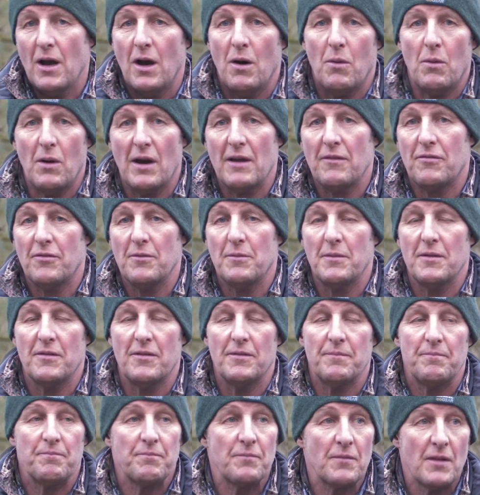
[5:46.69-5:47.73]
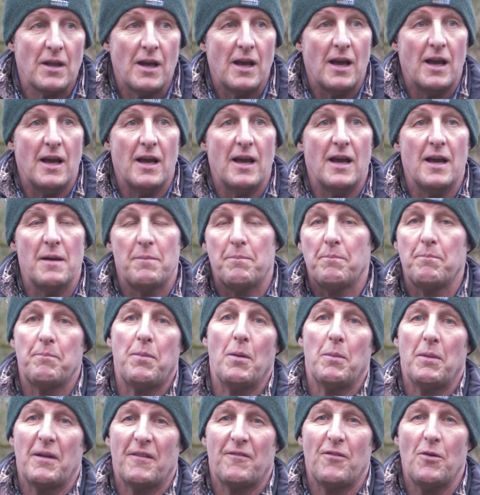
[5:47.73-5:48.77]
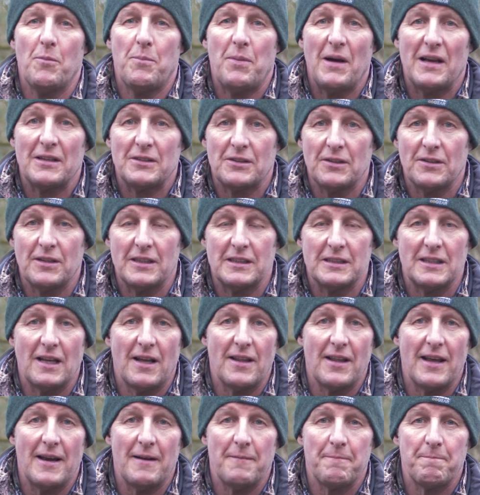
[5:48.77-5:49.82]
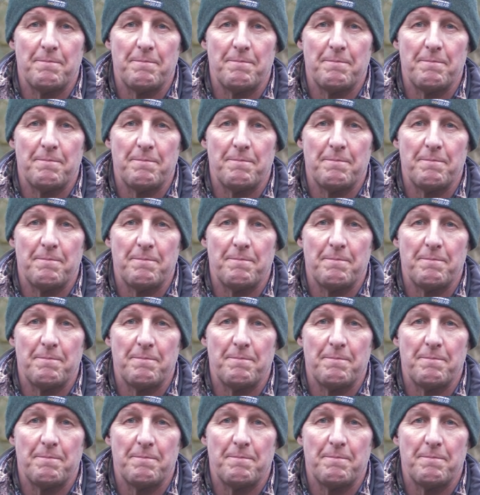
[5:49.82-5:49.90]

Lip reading: away from the public footpaths and things like that.